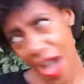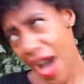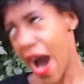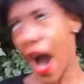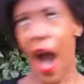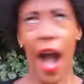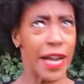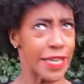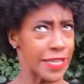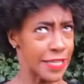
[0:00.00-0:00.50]

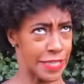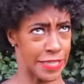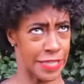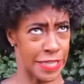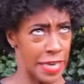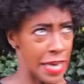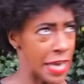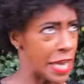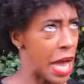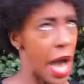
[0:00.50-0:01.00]
I
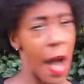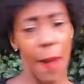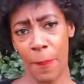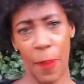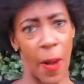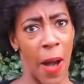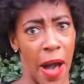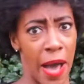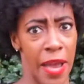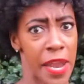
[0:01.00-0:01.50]
get up,
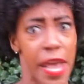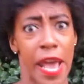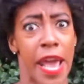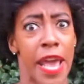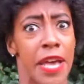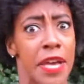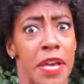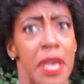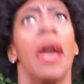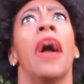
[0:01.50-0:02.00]

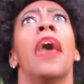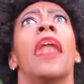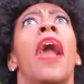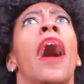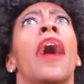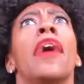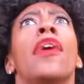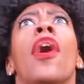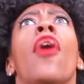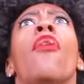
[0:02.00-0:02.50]
honey, and
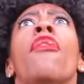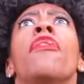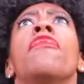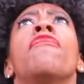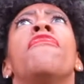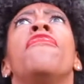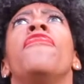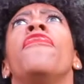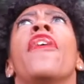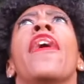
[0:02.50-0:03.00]
I go and
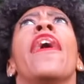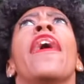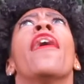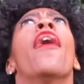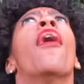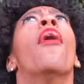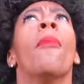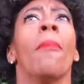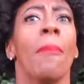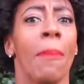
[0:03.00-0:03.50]

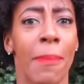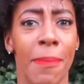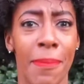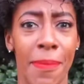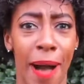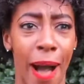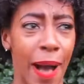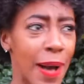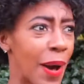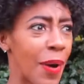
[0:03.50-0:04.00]
film.
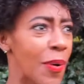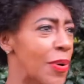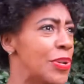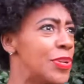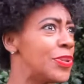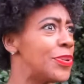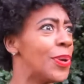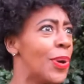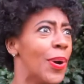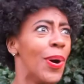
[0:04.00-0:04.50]
I go
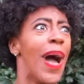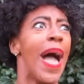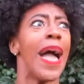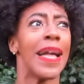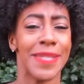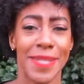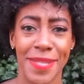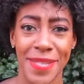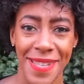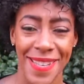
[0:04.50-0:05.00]
and do
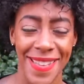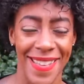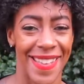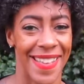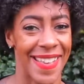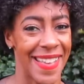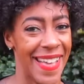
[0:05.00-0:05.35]
it.